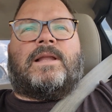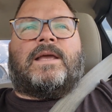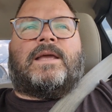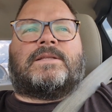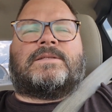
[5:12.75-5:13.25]

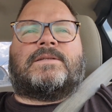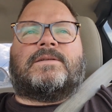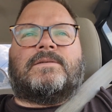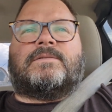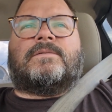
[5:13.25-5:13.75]
Like
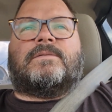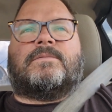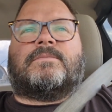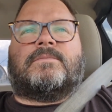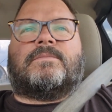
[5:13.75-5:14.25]
it's,
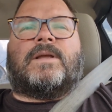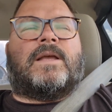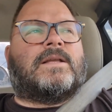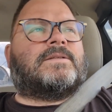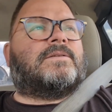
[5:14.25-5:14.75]
I
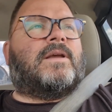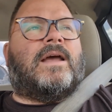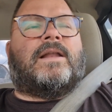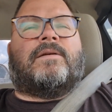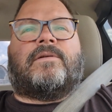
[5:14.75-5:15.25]
guess
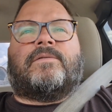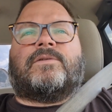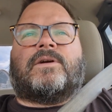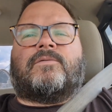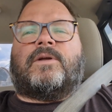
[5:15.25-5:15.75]
I never even
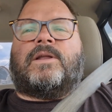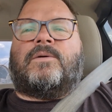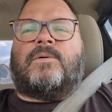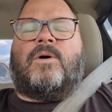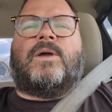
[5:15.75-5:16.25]
took a
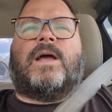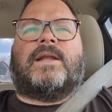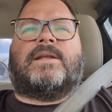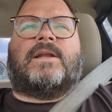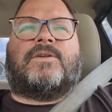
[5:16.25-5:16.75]
video. Oh yeah, I
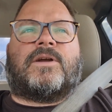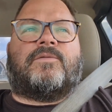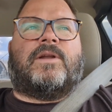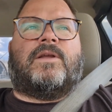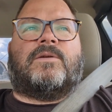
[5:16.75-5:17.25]
did. I took a
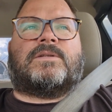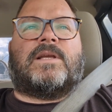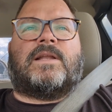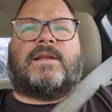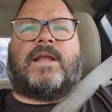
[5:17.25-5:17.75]
video to
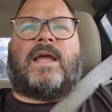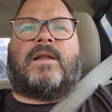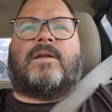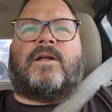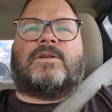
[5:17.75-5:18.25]
send to
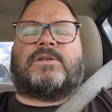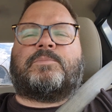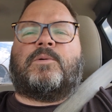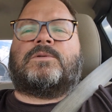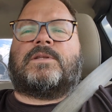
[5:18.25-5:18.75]
Dan. I'll just
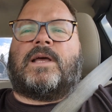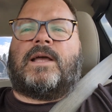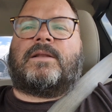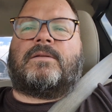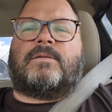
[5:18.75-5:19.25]
post
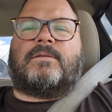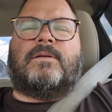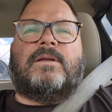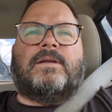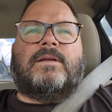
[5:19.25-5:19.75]
that.
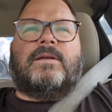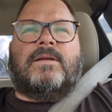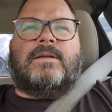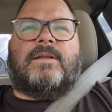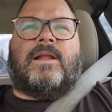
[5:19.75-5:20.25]

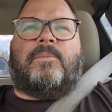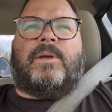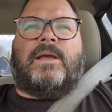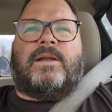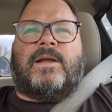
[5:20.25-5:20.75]
That'll
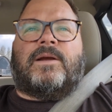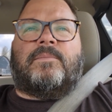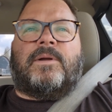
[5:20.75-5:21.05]
be in here.